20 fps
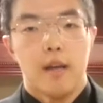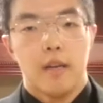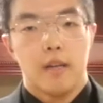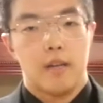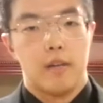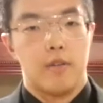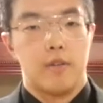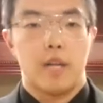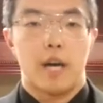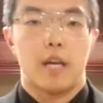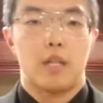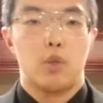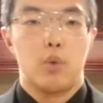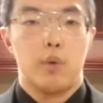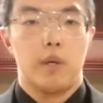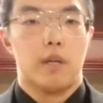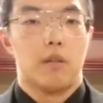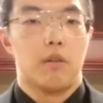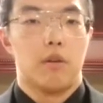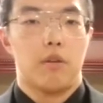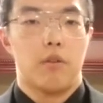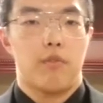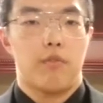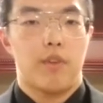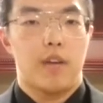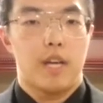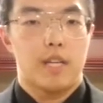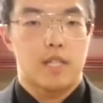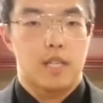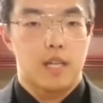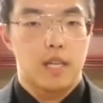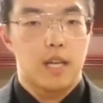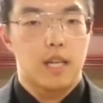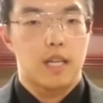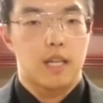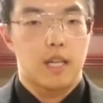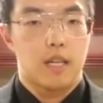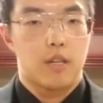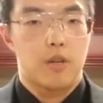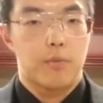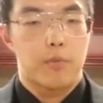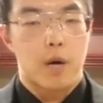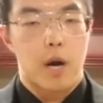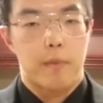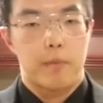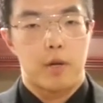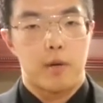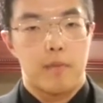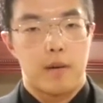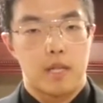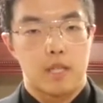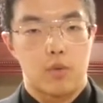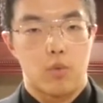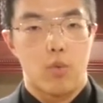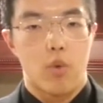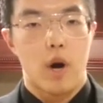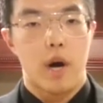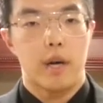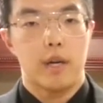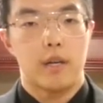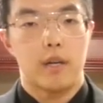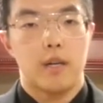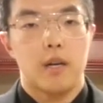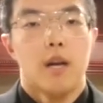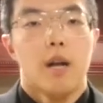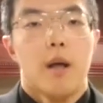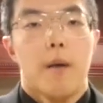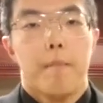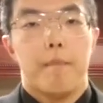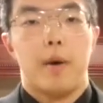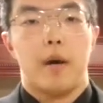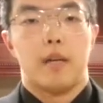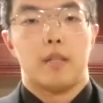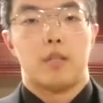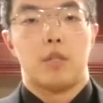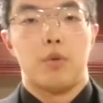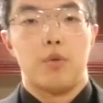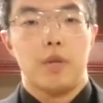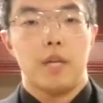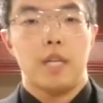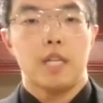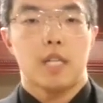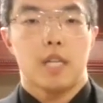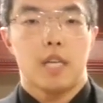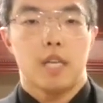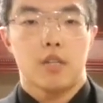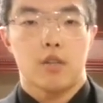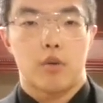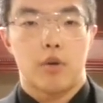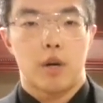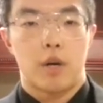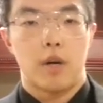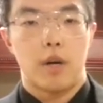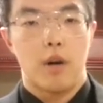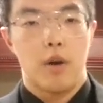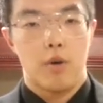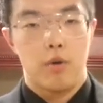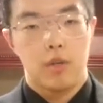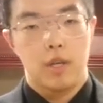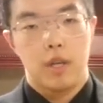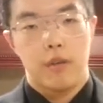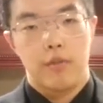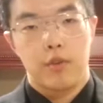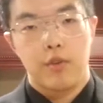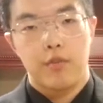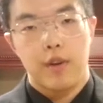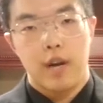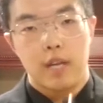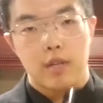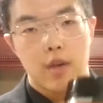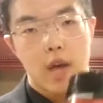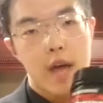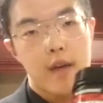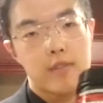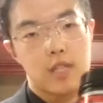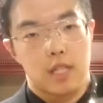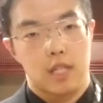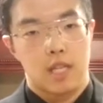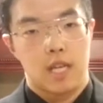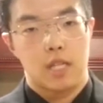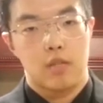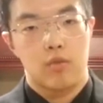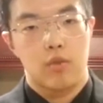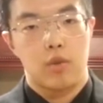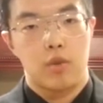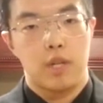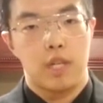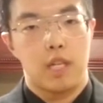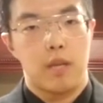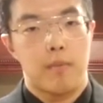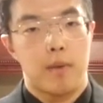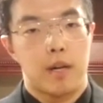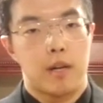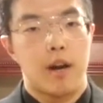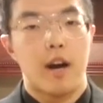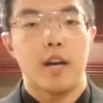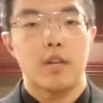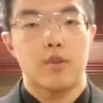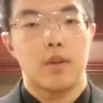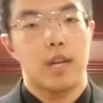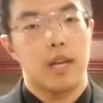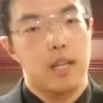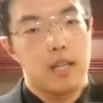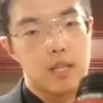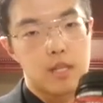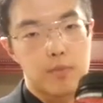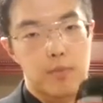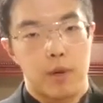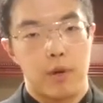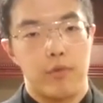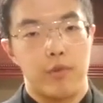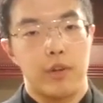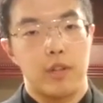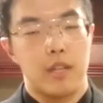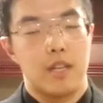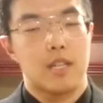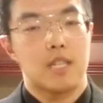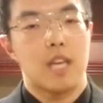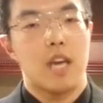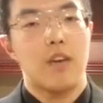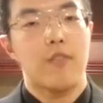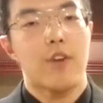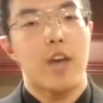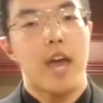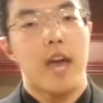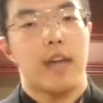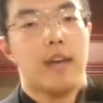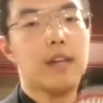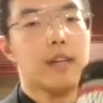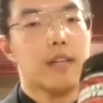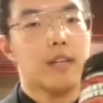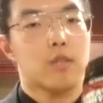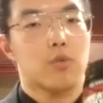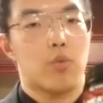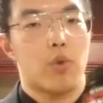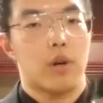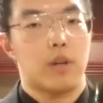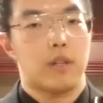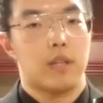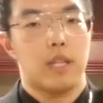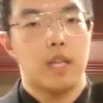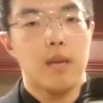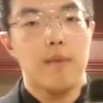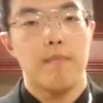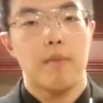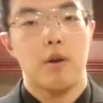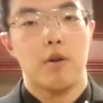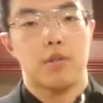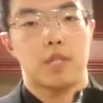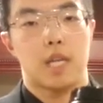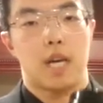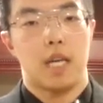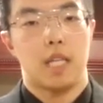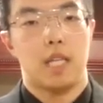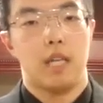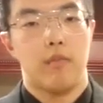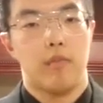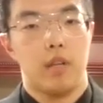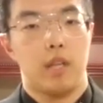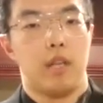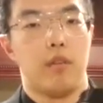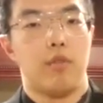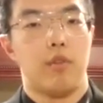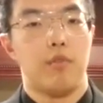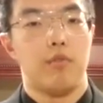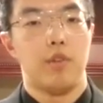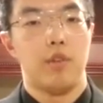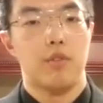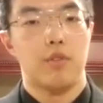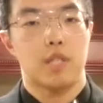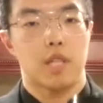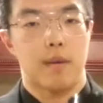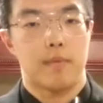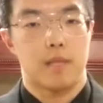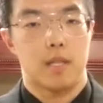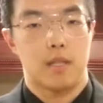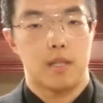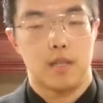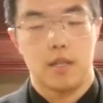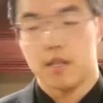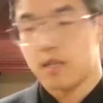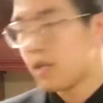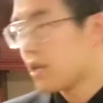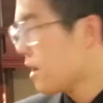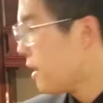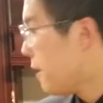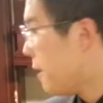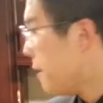know, not doing a loading phase and getting in your proper amounts of water. But to each his or her own, if you find you have success with creatine monohydrate, it is perfectly safe and it is one of the most scientifically reviewed substances.